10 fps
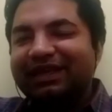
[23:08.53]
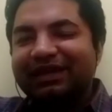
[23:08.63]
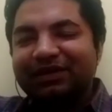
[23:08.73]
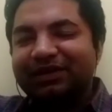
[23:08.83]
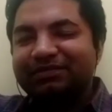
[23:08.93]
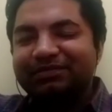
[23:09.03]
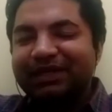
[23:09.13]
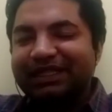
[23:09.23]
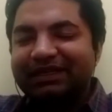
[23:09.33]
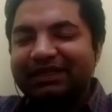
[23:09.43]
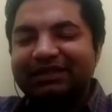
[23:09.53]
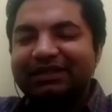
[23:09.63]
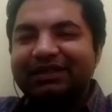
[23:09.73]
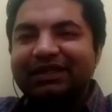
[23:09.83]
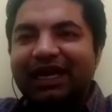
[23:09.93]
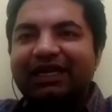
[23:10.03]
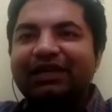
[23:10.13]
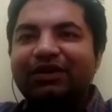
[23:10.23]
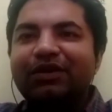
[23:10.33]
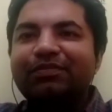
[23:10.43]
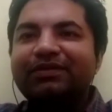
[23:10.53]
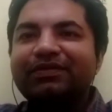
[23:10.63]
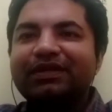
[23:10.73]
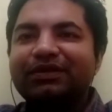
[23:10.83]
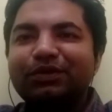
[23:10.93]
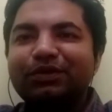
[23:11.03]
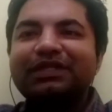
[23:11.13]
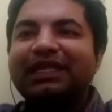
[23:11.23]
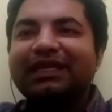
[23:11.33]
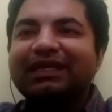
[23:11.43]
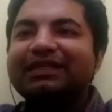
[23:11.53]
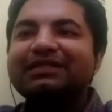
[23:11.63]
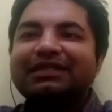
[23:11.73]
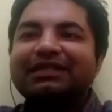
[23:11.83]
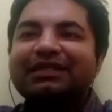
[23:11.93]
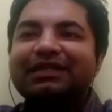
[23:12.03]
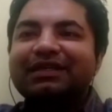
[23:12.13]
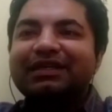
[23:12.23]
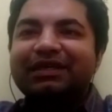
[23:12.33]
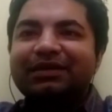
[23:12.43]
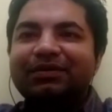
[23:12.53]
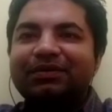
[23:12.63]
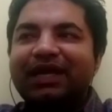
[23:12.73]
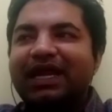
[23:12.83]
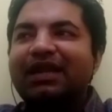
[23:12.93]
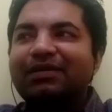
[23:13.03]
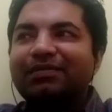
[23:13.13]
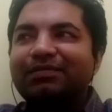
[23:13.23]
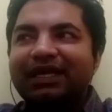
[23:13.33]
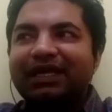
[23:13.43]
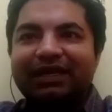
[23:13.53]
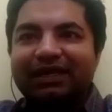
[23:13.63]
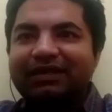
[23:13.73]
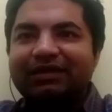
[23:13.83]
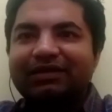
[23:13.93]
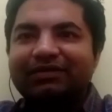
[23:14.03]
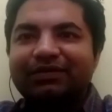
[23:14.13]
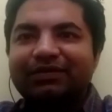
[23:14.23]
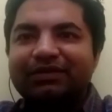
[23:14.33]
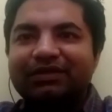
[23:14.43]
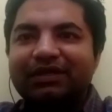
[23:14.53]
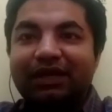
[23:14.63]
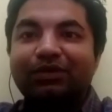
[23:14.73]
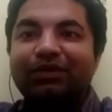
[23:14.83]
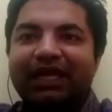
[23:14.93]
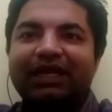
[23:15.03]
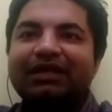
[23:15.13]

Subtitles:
I would have been there. Had it not been for 2-3 guys who held my hand when I was drowning,